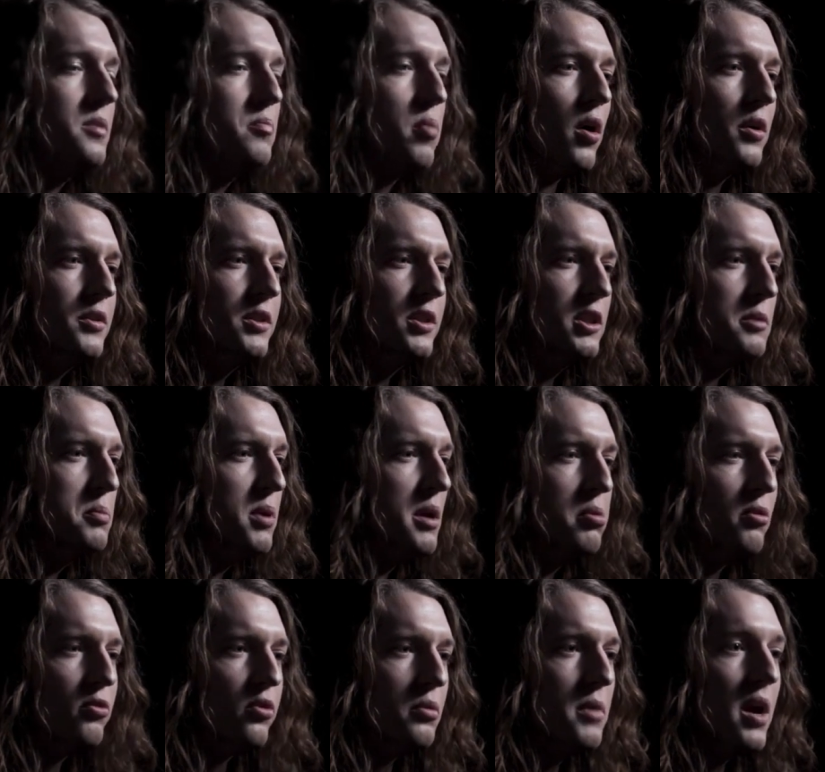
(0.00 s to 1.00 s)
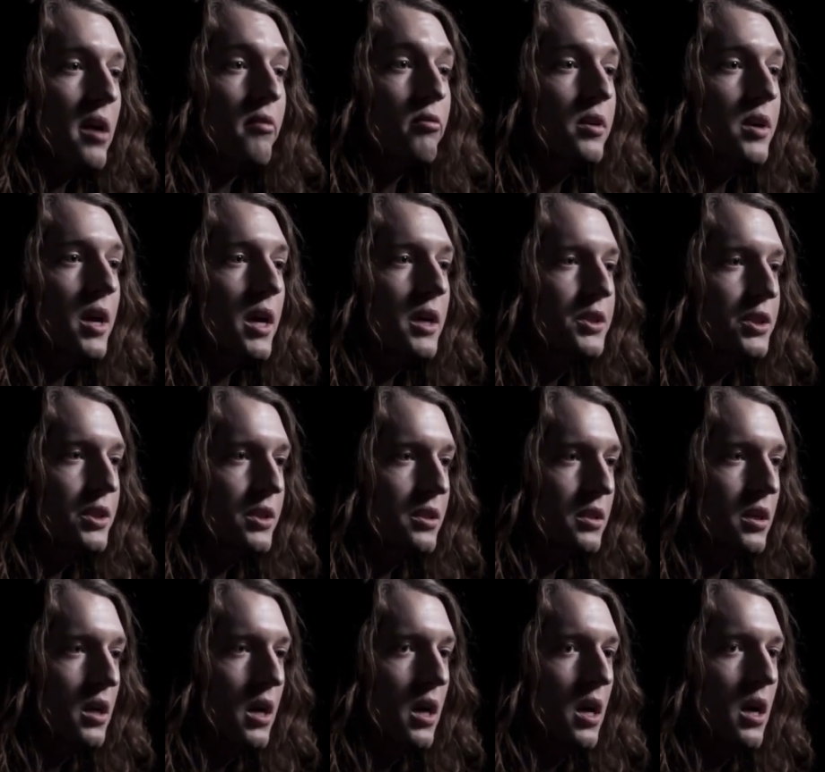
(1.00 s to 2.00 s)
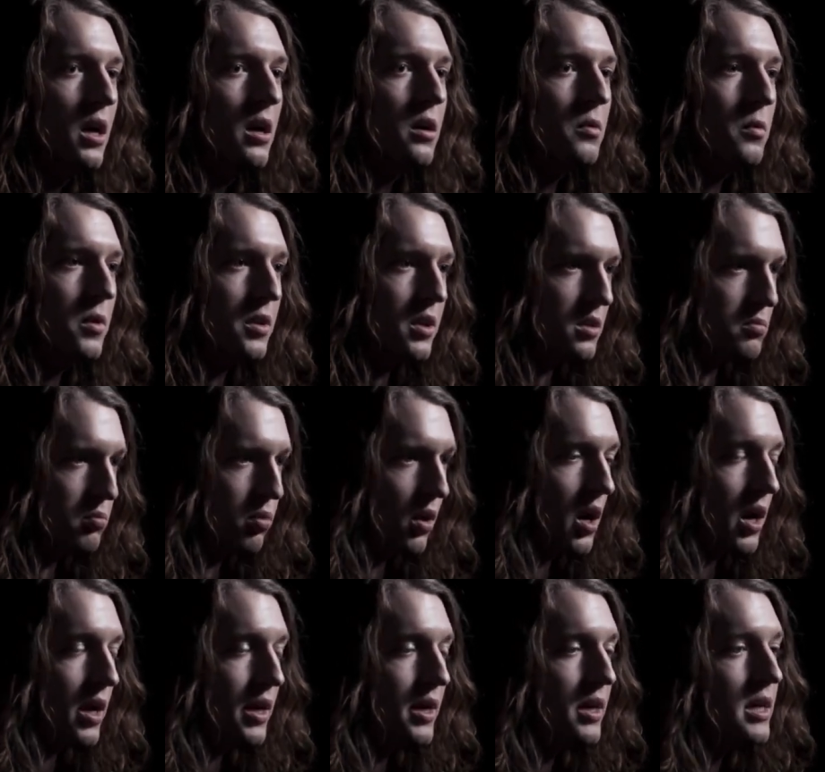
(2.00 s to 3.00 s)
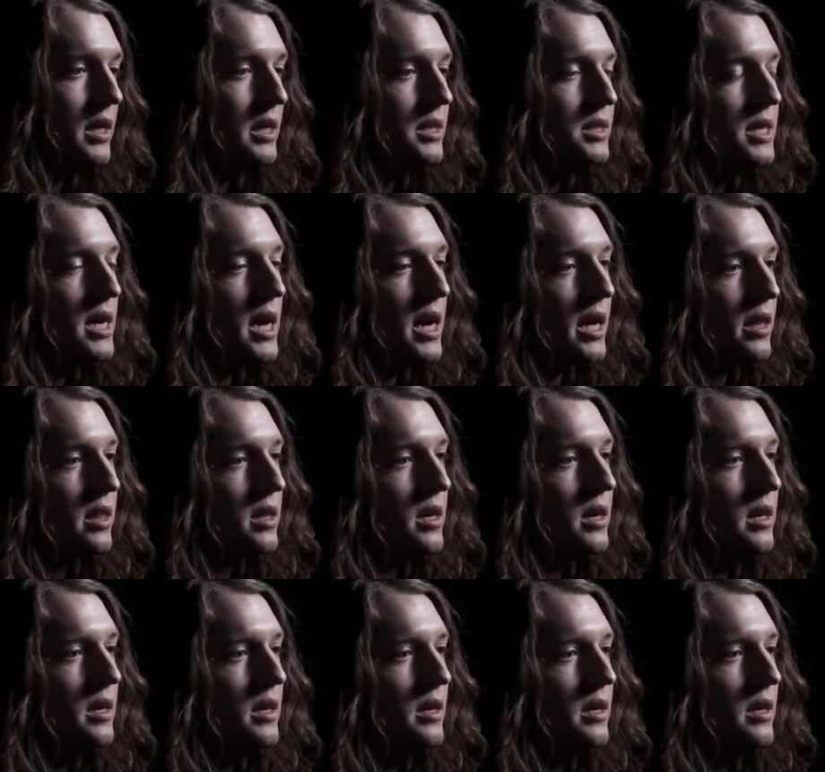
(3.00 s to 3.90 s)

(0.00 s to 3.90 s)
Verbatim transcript: he purchased people from every nation with his blood and death.